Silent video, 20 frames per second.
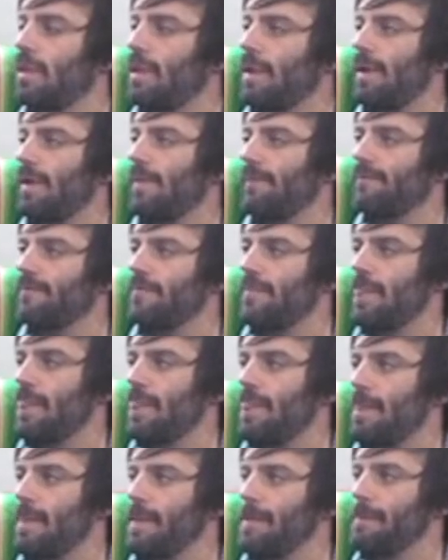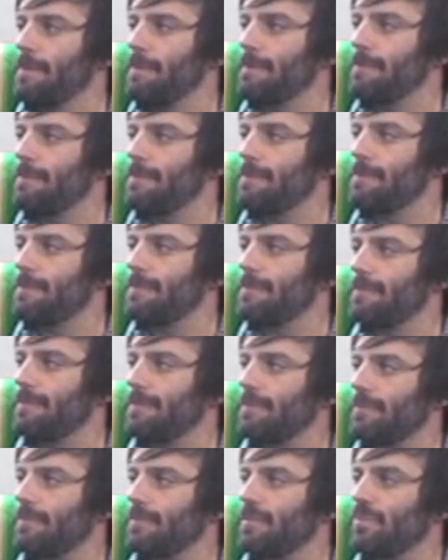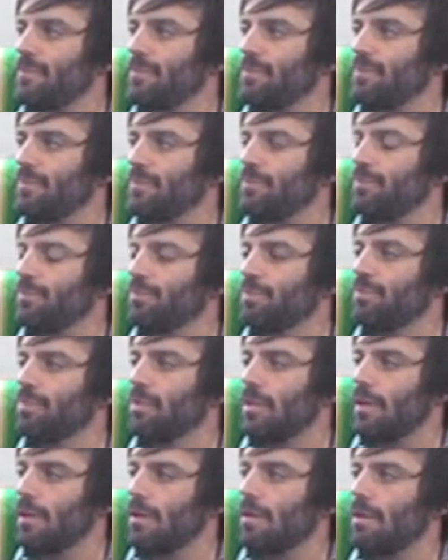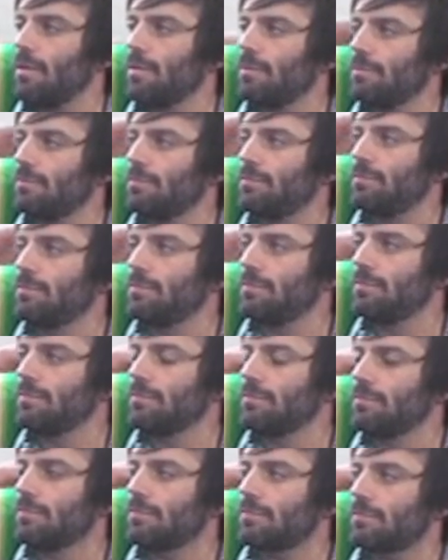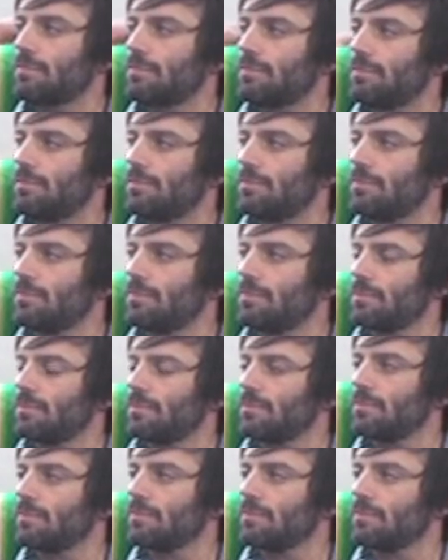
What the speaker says: [no speech]